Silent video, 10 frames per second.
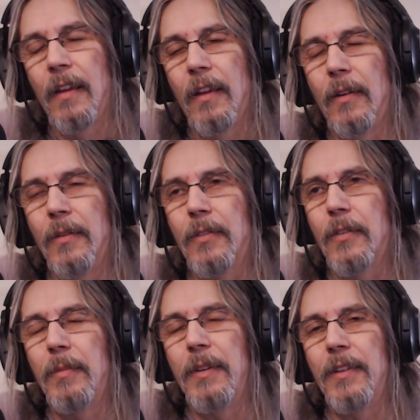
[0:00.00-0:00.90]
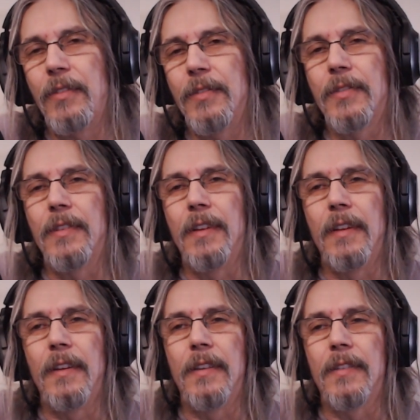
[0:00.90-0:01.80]
Now, what's going to be interesting
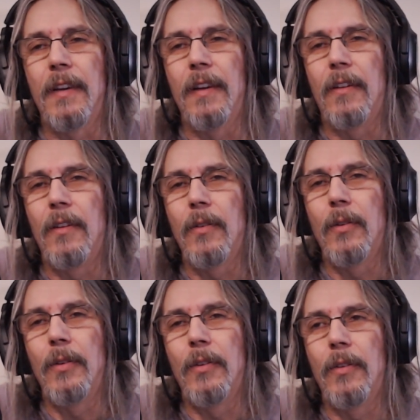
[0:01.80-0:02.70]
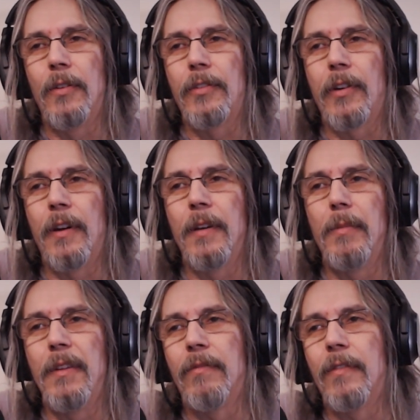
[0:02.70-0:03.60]
is that although, you know, they're trying to
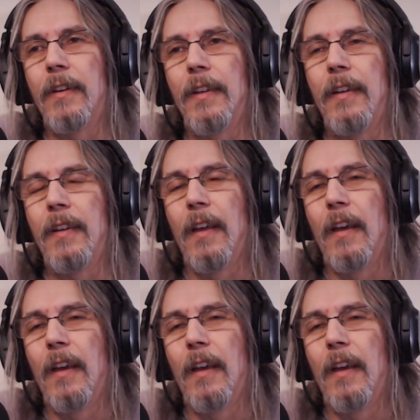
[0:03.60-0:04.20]
be funny,